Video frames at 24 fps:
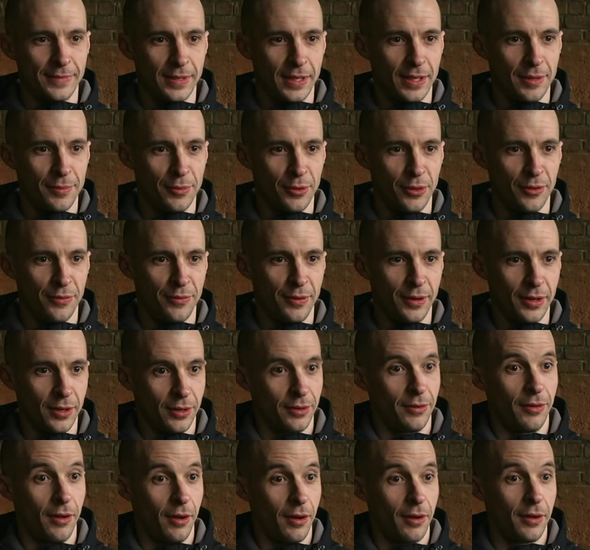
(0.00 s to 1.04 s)
the mother
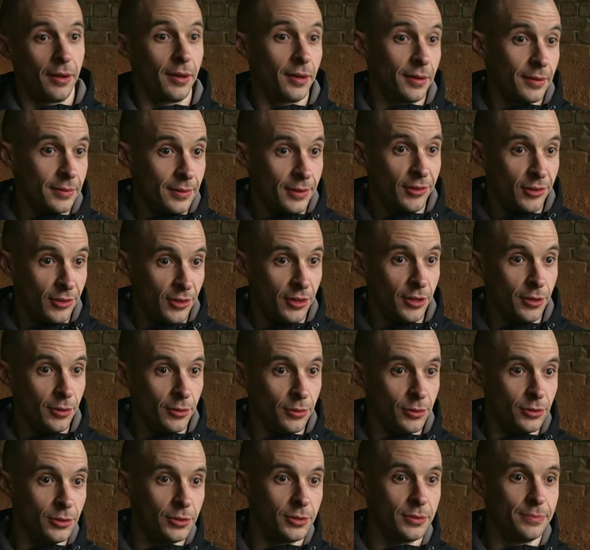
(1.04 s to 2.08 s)
figure dying is
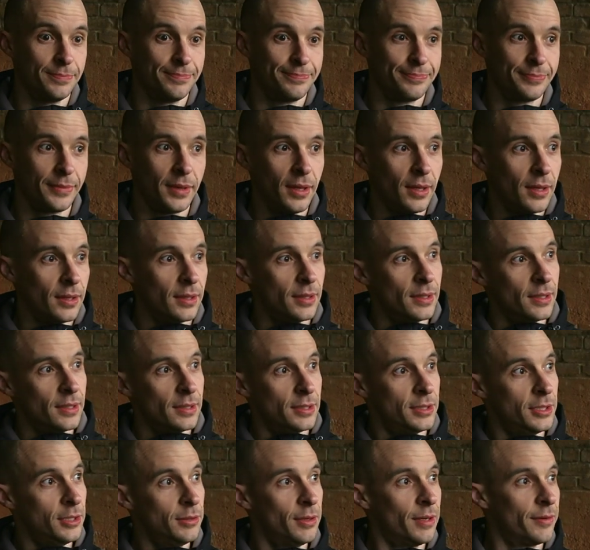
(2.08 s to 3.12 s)
huge.
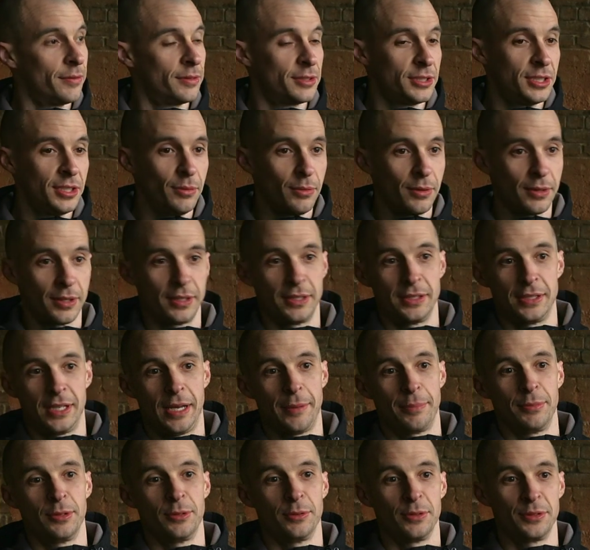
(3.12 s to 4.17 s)
You never see what has
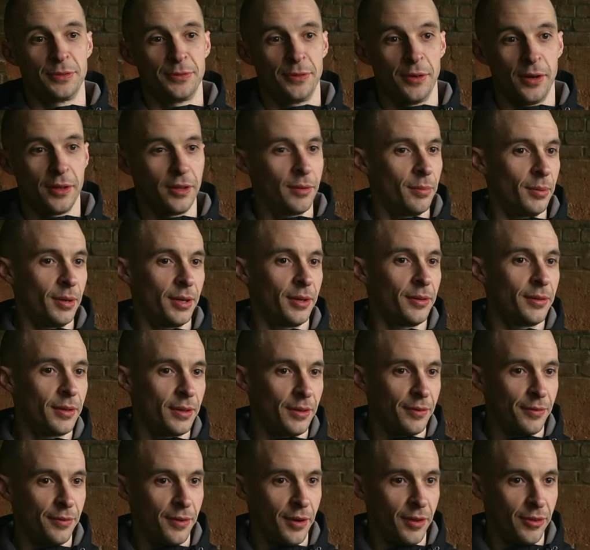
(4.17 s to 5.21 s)
happened to his father, but I don't think
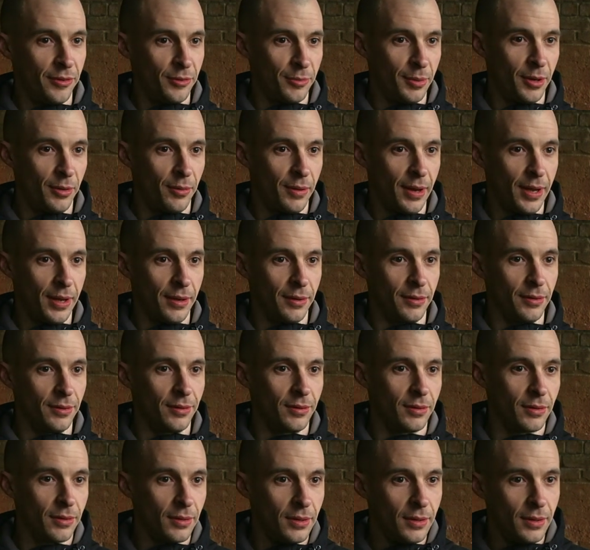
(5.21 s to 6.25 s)
the father's been around.
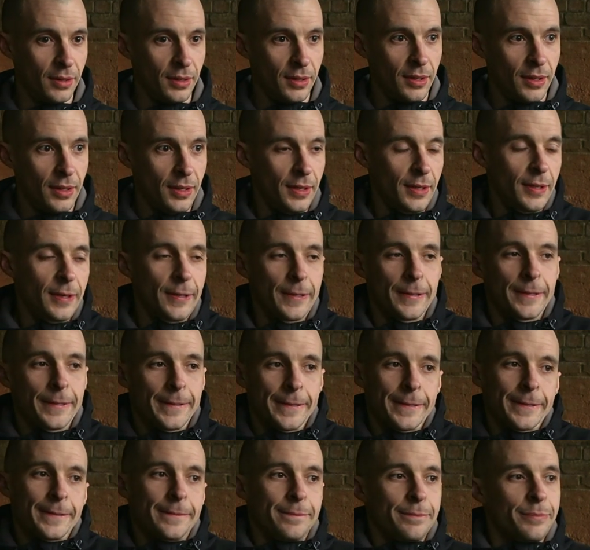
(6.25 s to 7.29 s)

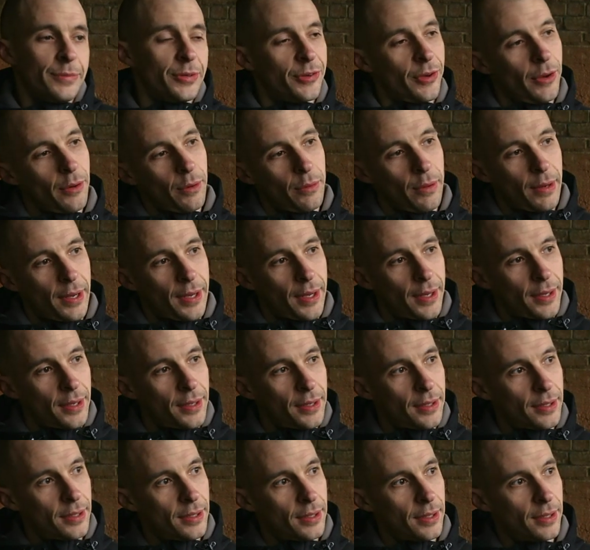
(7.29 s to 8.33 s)
So uh,
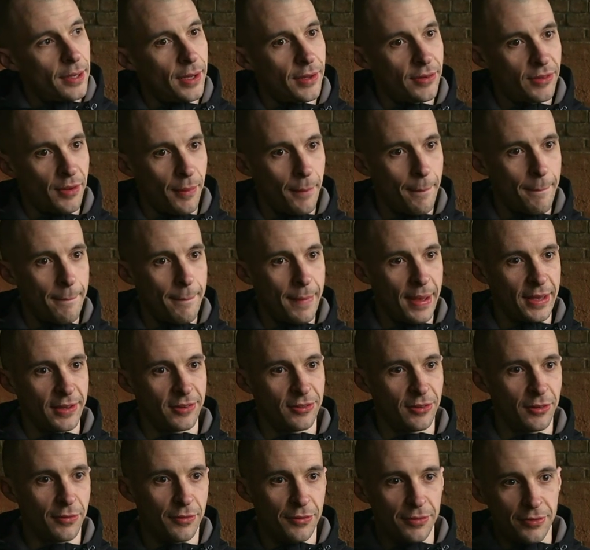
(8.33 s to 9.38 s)
it's a
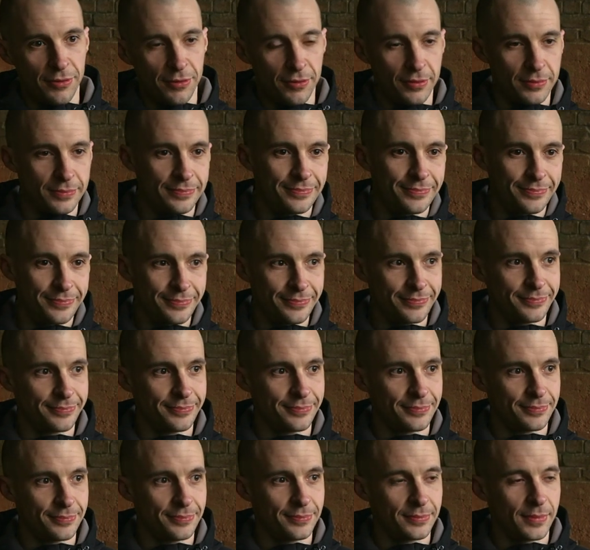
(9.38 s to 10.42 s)
massive
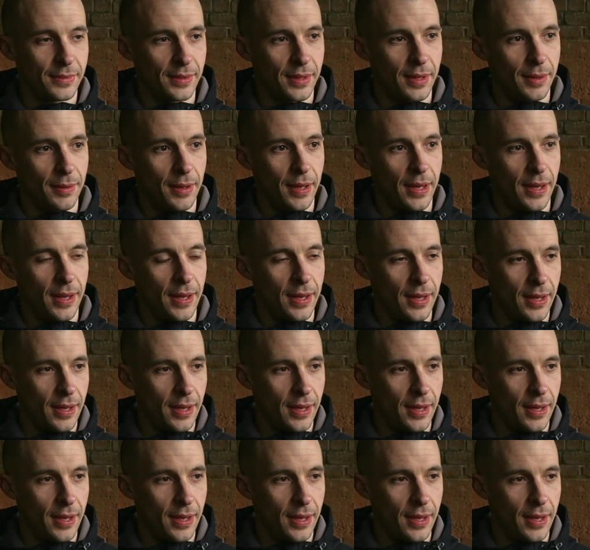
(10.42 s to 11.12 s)
uh,